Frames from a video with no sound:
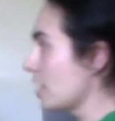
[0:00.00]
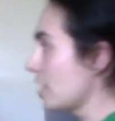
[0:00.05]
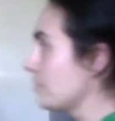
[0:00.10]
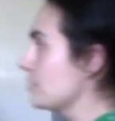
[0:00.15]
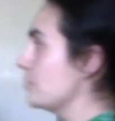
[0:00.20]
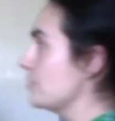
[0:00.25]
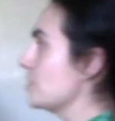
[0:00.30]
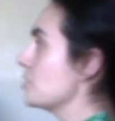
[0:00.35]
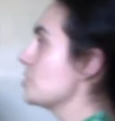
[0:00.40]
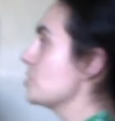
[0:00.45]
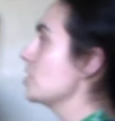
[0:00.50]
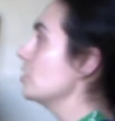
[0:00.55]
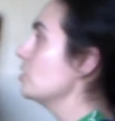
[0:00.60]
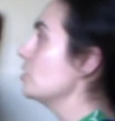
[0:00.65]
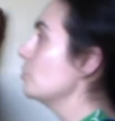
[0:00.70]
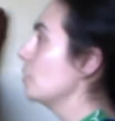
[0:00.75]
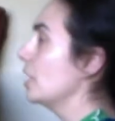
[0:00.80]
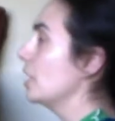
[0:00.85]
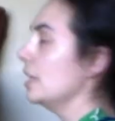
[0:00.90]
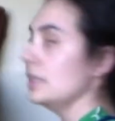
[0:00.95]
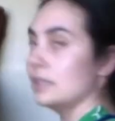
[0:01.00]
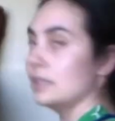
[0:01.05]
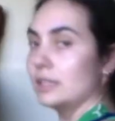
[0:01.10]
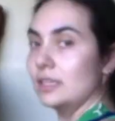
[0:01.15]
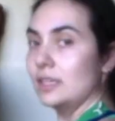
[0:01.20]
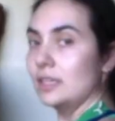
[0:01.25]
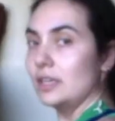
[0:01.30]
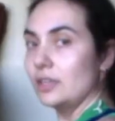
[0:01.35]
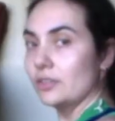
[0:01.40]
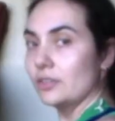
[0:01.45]
version you want,
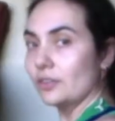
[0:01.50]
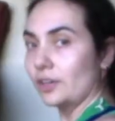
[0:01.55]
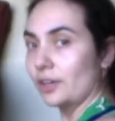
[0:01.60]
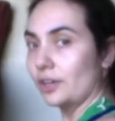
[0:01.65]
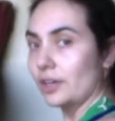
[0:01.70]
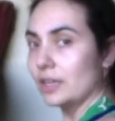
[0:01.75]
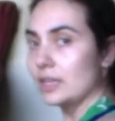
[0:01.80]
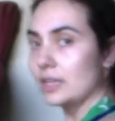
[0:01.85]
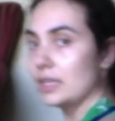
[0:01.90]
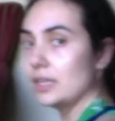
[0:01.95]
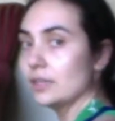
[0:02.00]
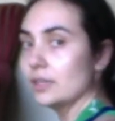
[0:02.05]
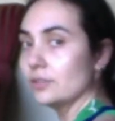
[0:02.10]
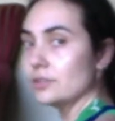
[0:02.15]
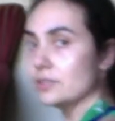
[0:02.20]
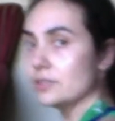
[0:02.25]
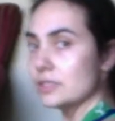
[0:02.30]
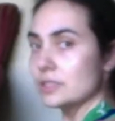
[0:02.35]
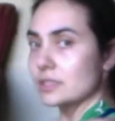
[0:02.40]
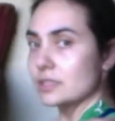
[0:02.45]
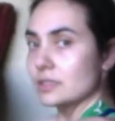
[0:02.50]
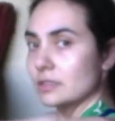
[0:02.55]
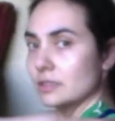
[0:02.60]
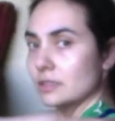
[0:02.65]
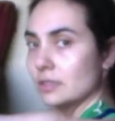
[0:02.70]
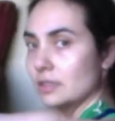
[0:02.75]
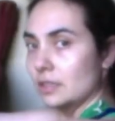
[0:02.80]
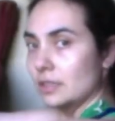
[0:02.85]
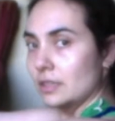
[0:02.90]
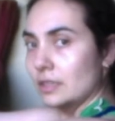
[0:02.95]
either heels
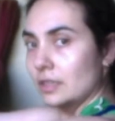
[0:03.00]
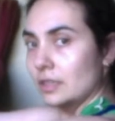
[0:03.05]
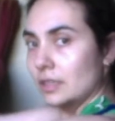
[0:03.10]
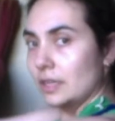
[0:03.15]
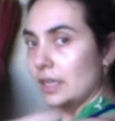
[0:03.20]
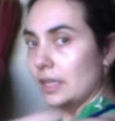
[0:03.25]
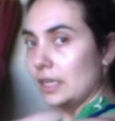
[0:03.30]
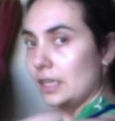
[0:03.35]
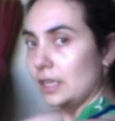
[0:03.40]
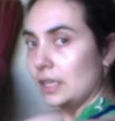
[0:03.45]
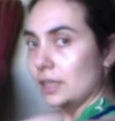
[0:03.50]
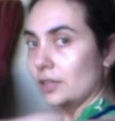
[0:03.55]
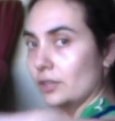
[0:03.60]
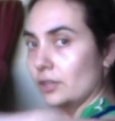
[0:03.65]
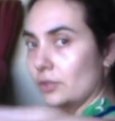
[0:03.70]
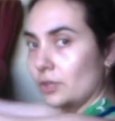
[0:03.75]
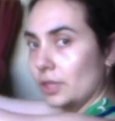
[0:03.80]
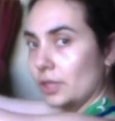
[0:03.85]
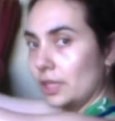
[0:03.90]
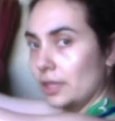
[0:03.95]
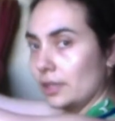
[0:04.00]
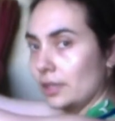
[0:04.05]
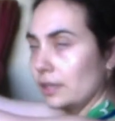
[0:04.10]
here or here,